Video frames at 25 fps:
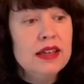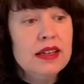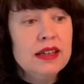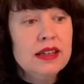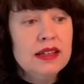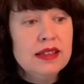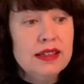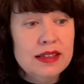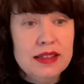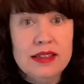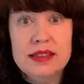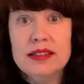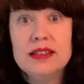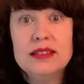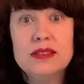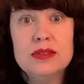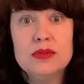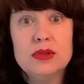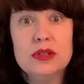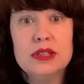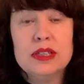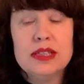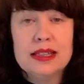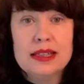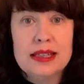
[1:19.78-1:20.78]
in this
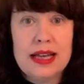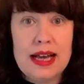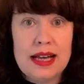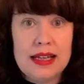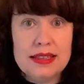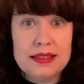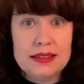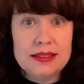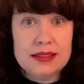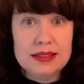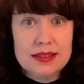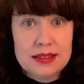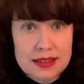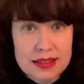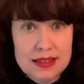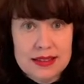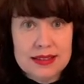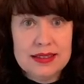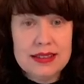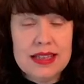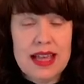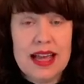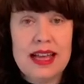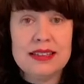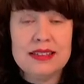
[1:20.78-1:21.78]
really last, this
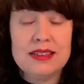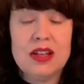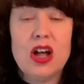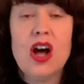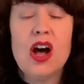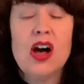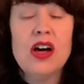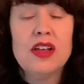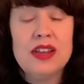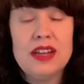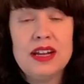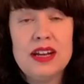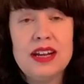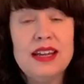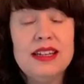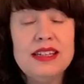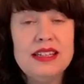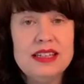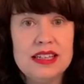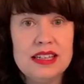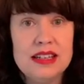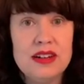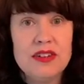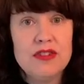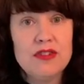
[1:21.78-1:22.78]
last haul that I
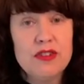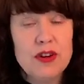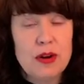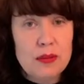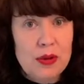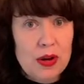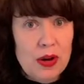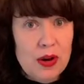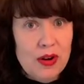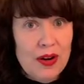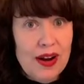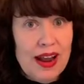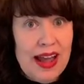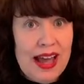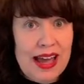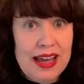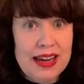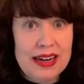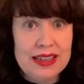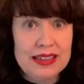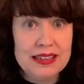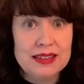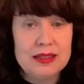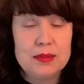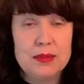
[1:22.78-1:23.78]
did from her
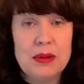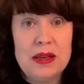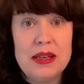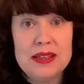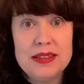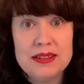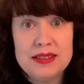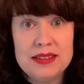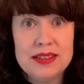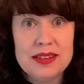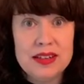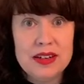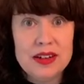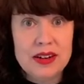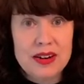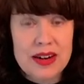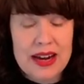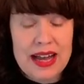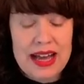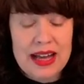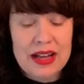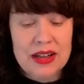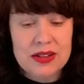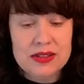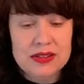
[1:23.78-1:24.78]
attic space in her
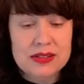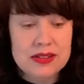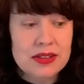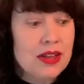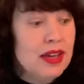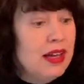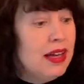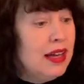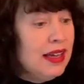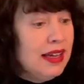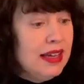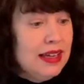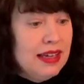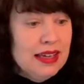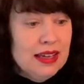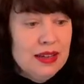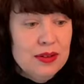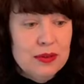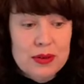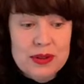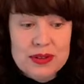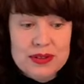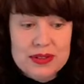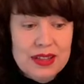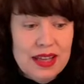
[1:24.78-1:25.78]
house it
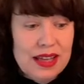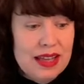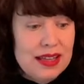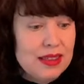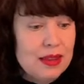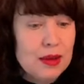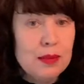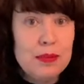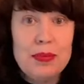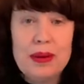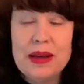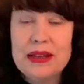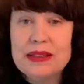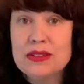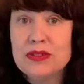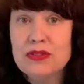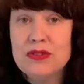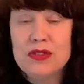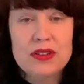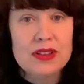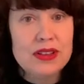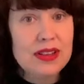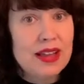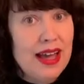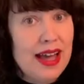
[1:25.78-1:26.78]
was like the best for
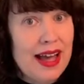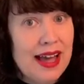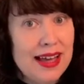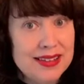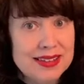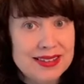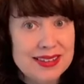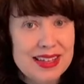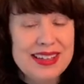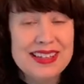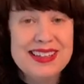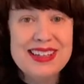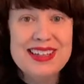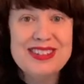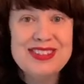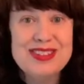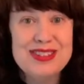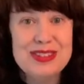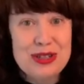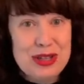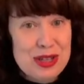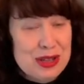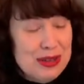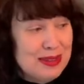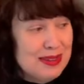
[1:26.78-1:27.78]
last, I guess you
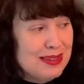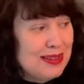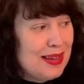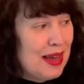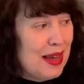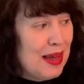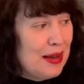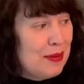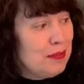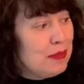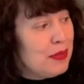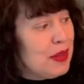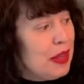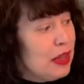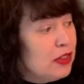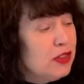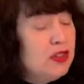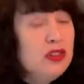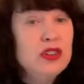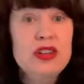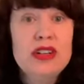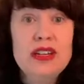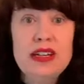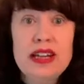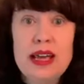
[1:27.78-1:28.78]
can say. So
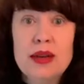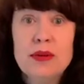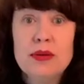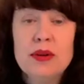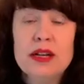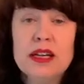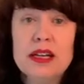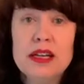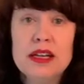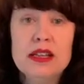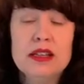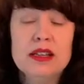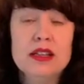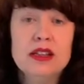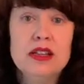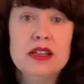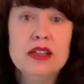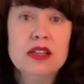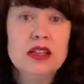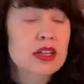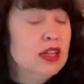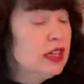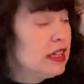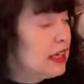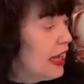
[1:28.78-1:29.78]
today we're gonna
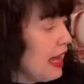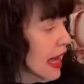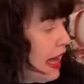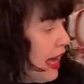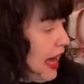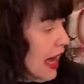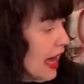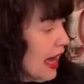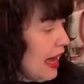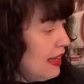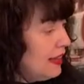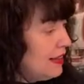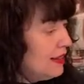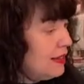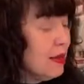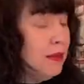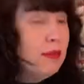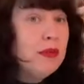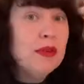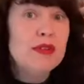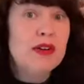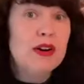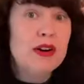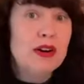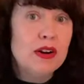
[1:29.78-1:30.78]
look at some of
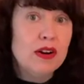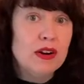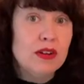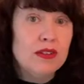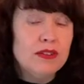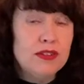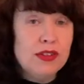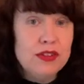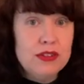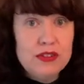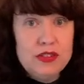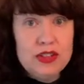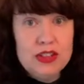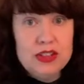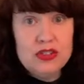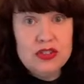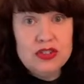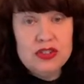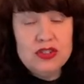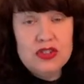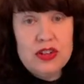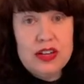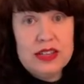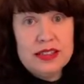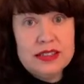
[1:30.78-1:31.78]
her 50s
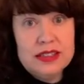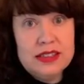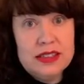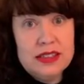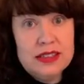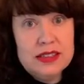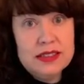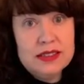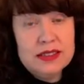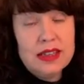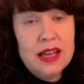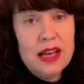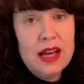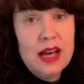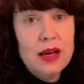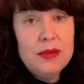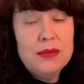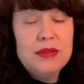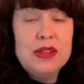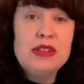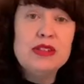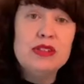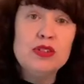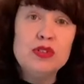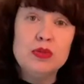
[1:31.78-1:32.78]
dresses. Um,
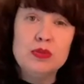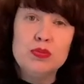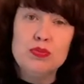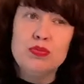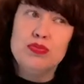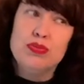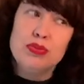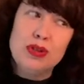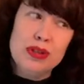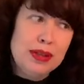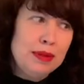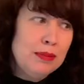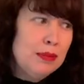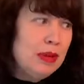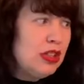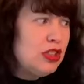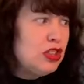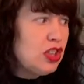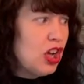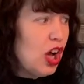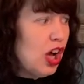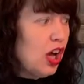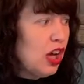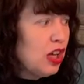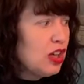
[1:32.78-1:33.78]
these are pretty much
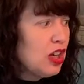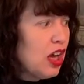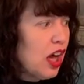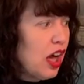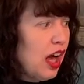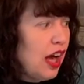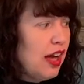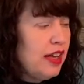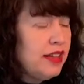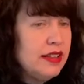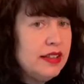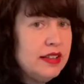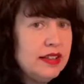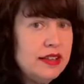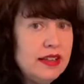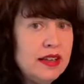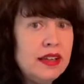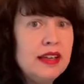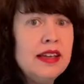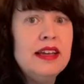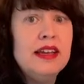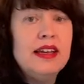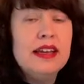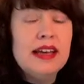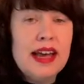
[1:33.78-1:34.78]
all cotton
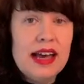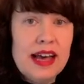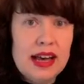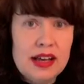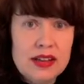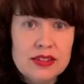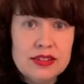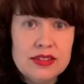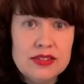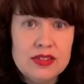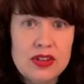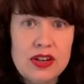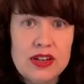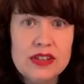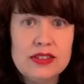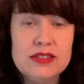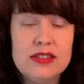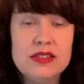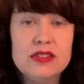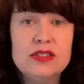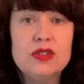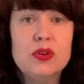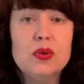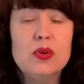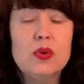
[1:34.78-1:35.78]
house
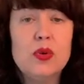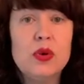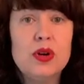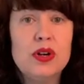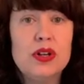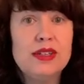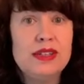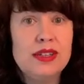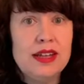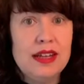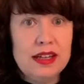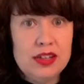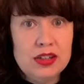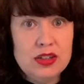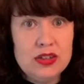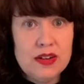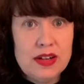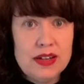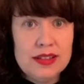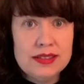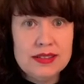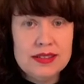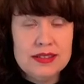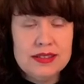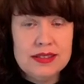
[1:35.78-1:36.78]
dresses or day
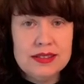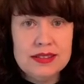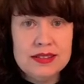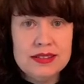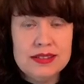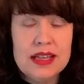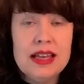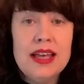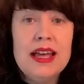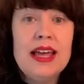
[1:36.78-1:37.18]
dresses